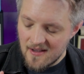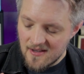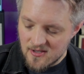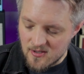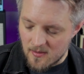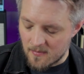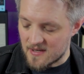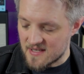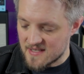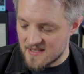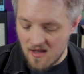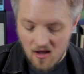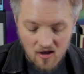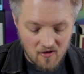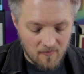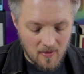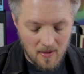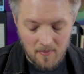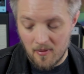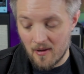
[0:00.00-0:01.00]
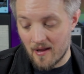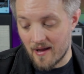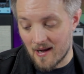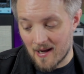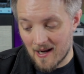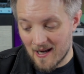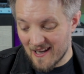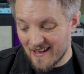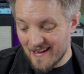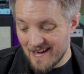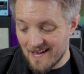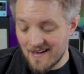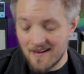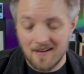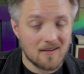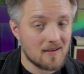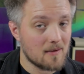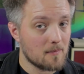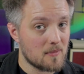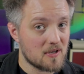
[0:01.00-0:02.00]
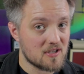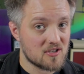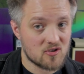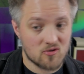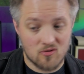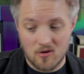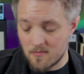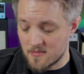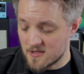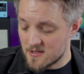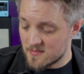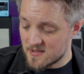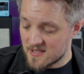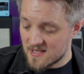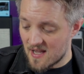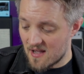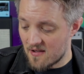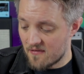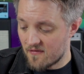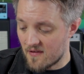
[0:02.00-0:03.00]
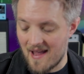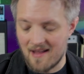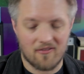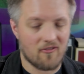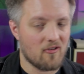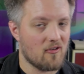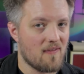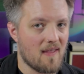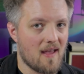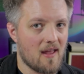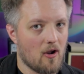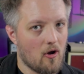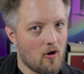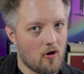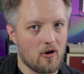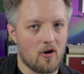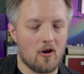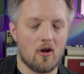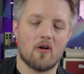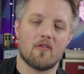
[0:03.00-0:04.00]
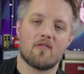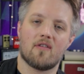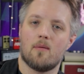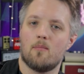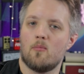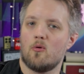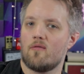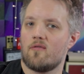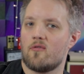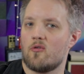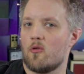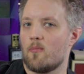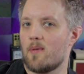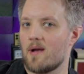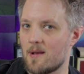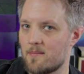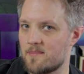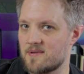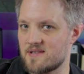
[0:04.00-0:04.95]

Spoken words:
So I'm going to start off by playing clean. I'm going to strum some stuff and turn that on and off and move through the pickup